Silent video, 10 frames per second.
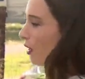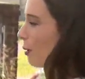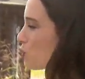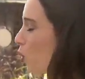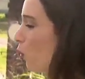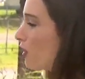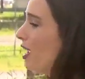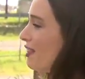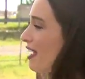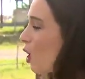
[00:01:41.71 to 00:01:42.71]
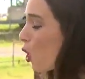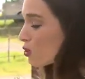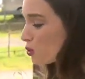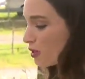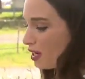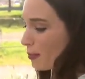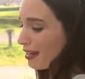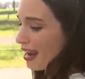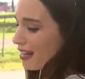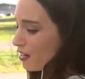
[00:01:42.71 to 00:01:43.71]
I'm told they also need a
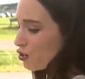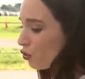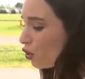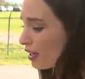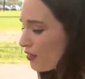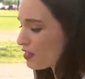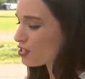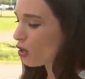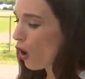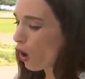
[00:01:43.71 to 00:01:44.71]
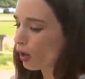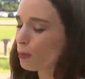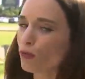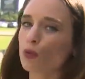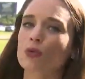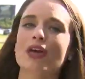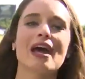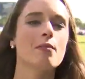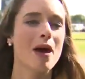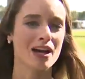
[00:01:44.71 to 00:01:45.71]
mechanic to look at this car before they
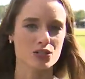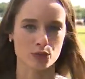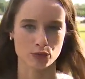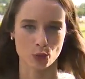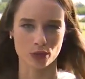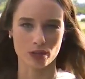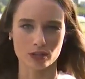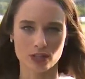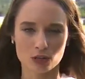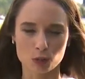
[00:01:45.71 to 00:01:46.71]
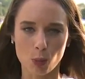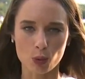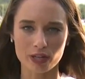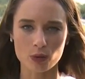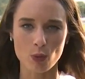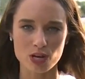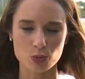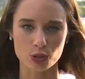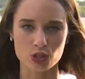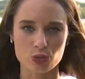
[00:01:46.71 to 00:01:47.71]
head back to Florida. Reporting in
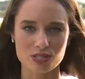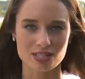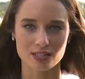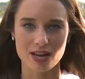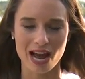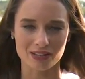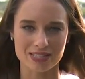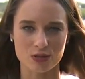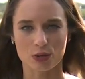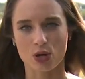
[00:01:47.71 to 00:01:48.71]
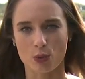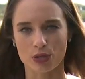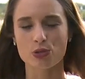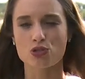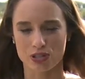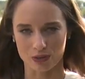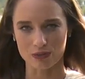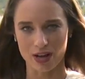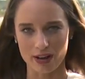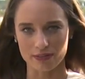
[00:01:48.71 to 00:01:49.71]
Wedgewood, Houston, Alexandra Cohen, News Channel
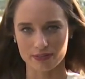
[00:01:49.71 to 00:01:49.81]
5.